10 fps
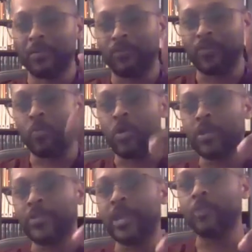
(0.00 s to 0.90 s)
from
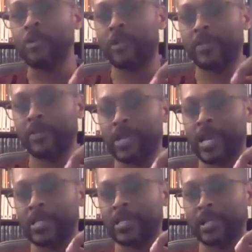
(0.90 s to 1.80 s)
where they were in their
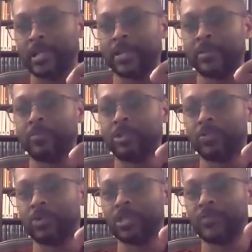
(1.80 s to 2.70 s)
Latin study, which
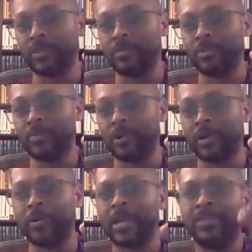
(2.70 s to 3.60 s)
was for the most
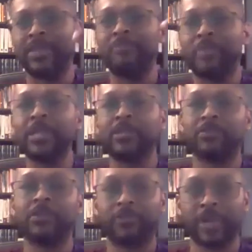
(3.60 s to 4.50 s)
part, okay, they've been
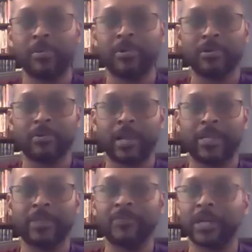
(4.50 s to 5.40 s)
through the grammar,
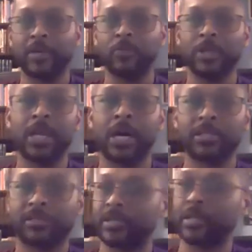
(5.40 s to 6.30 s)
right? They've done
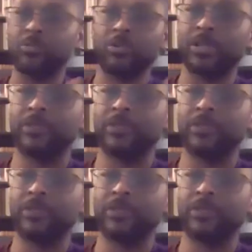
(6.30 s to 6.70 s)
Wheelock's or they've done Mullen